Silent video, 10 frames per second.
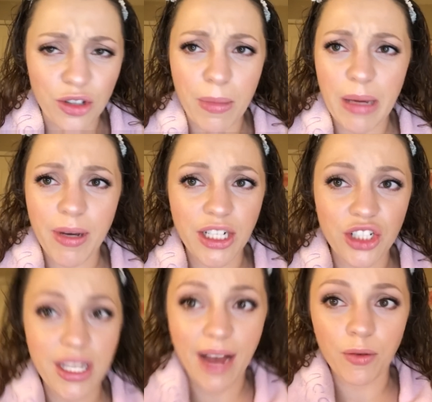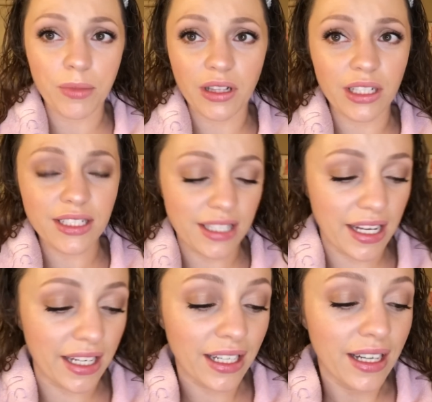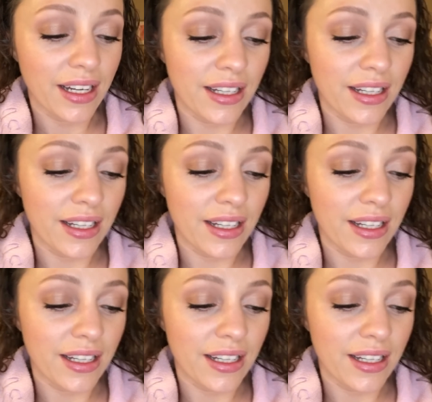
or maybe I just haven't been listening.